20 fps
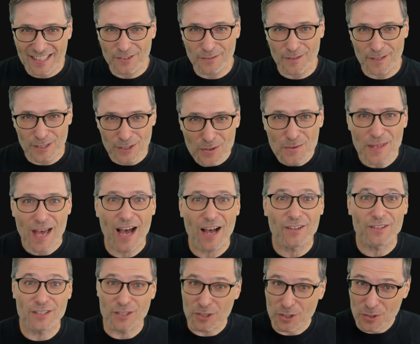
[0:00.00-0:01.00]
over
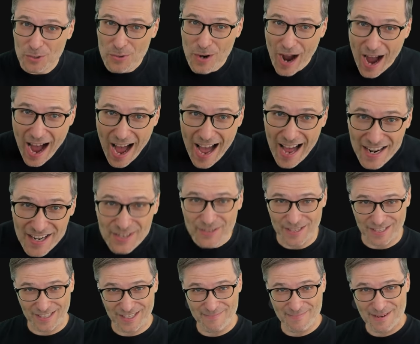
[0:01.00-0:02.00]

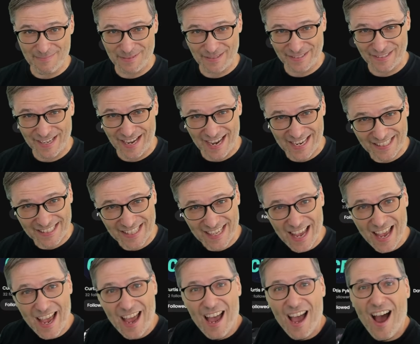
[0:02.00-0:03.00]
2,200 to be precise,
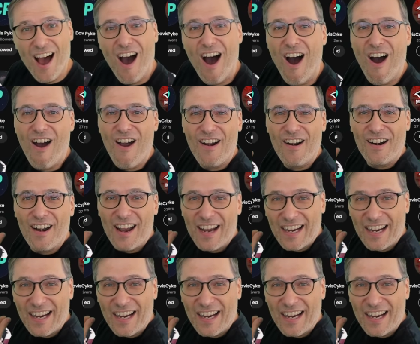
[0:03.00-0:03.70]
are